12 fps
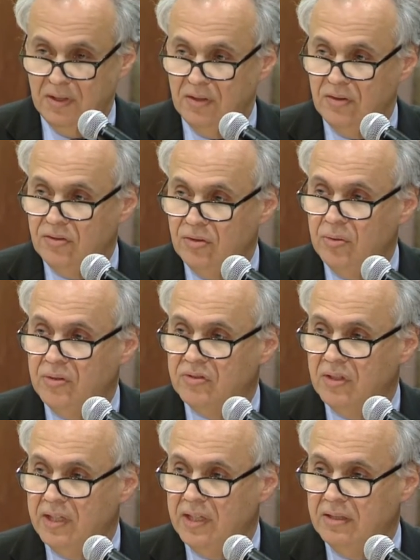
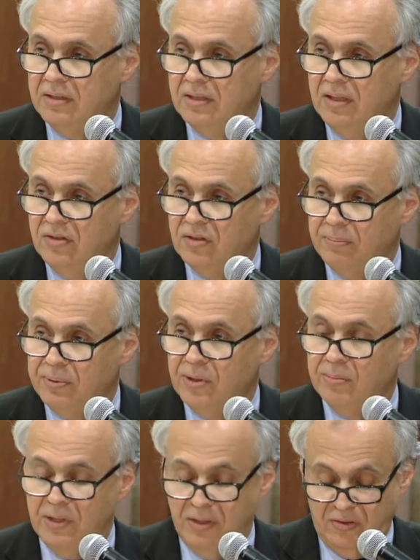Suicide is a
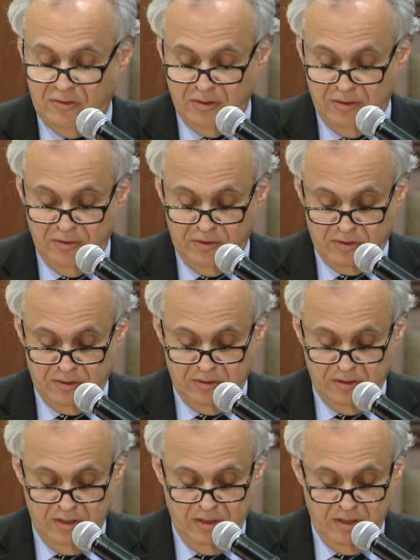permanent
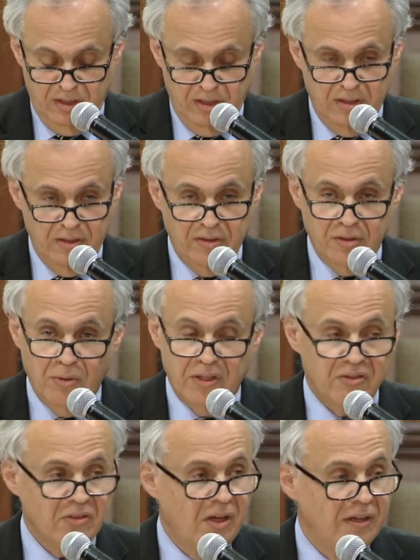solution to what
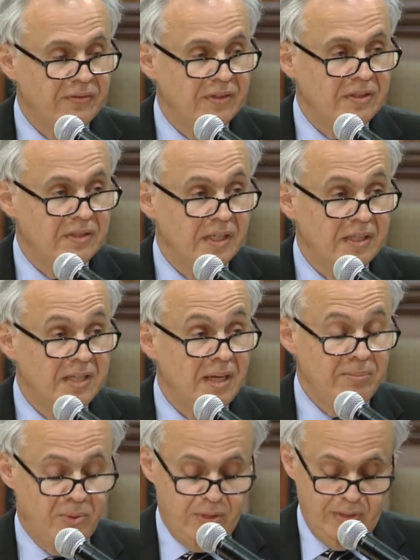is often a
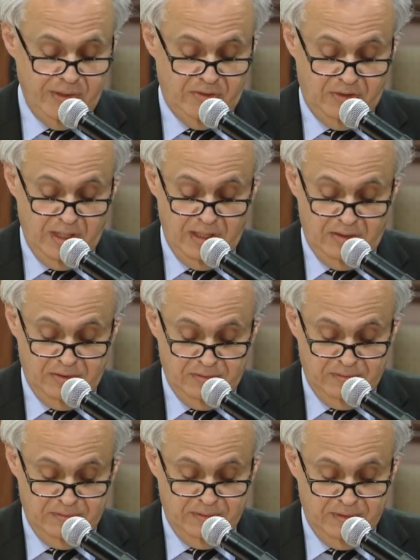temporary state,
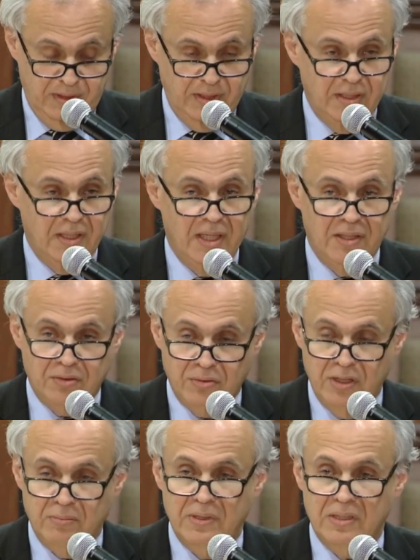and
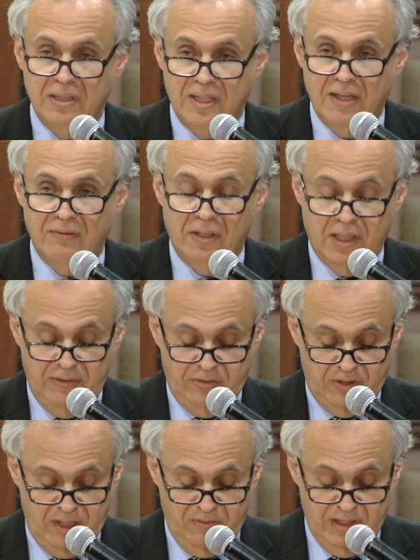treatment can have a life
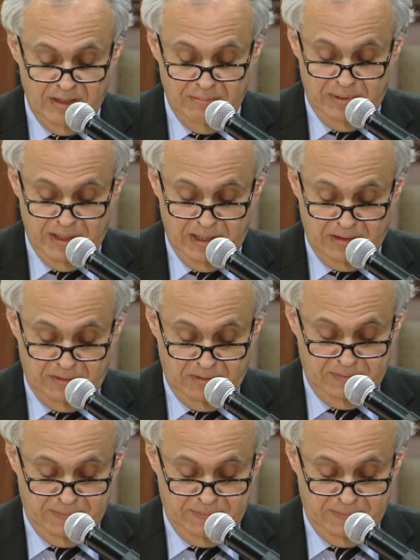saving impact.